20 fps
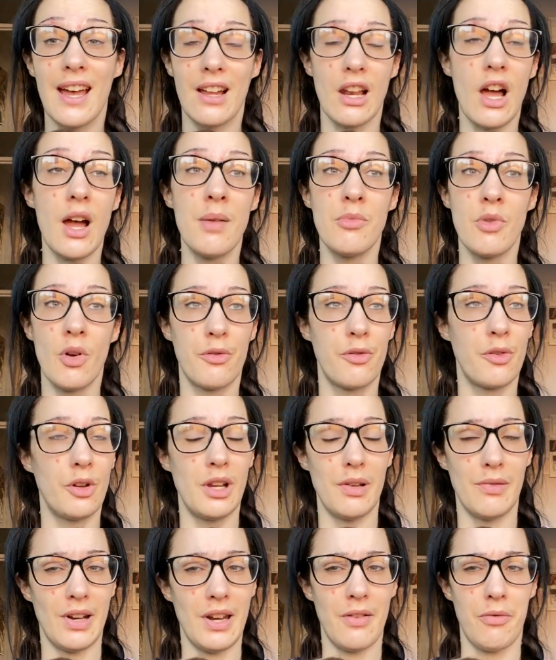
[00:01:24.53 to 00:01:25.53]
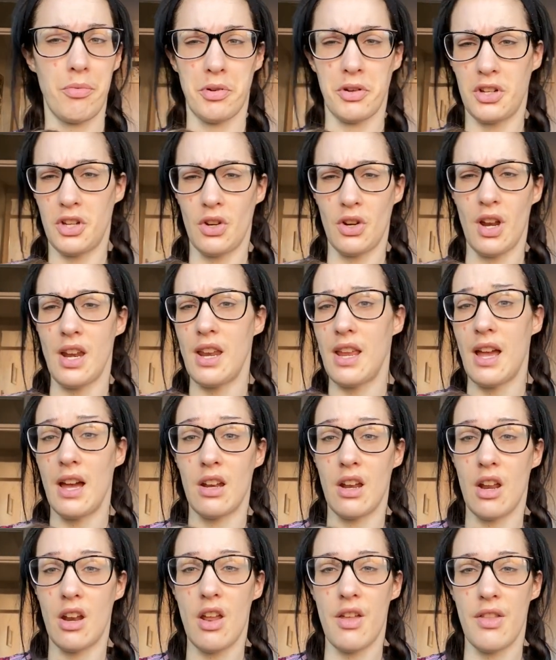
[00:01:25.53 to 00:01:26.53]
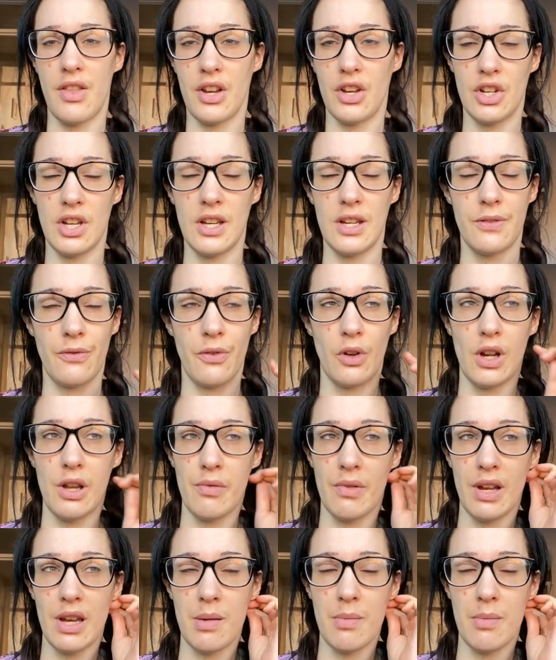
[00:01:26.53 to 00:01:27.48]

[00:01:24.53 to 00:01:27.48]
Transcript: I'm not fully ready for potty training yet, and I don't think she's fully ready,